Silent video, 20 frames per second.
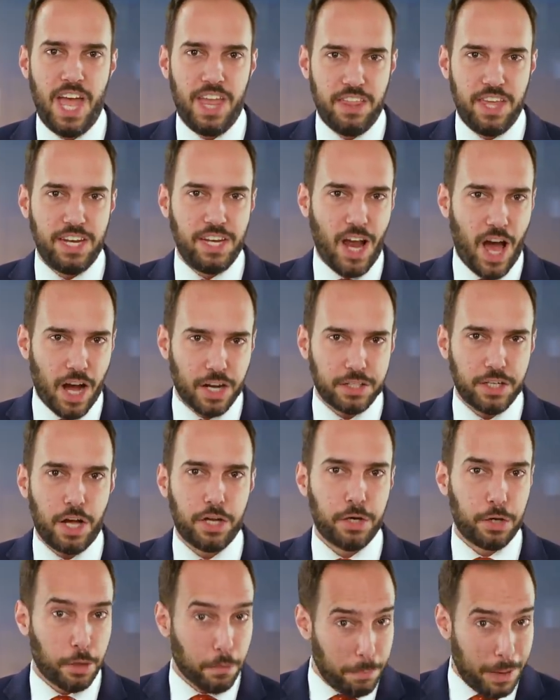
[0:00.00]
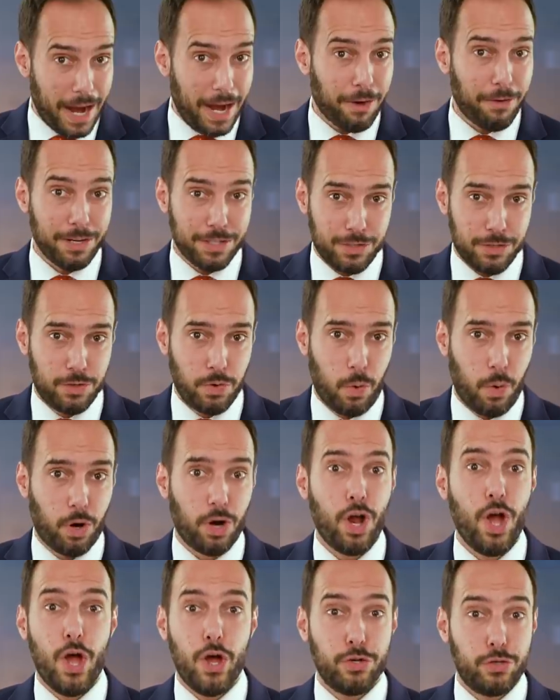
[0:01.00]
They knocked on her parents'
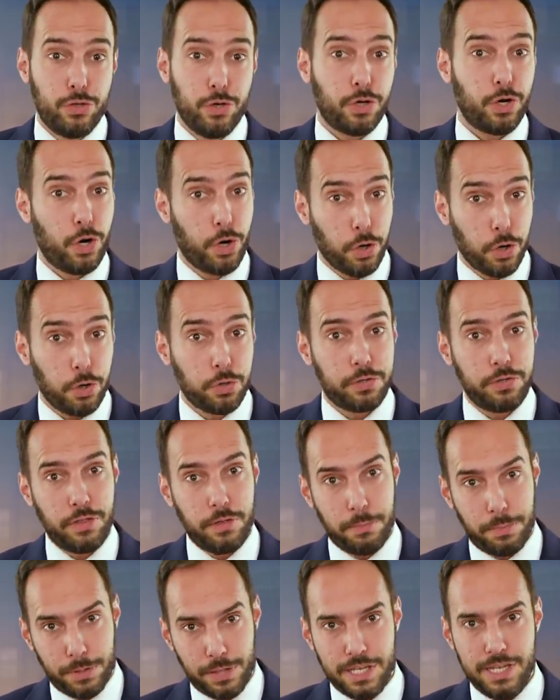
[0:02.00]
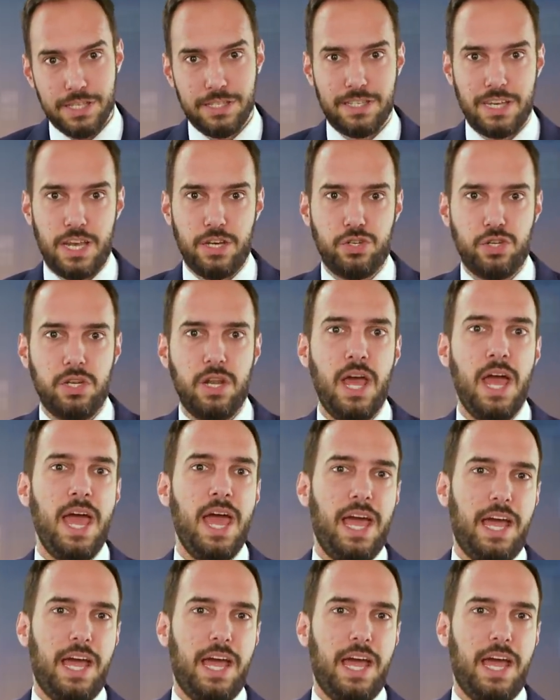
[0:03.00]
door, took her to the police station,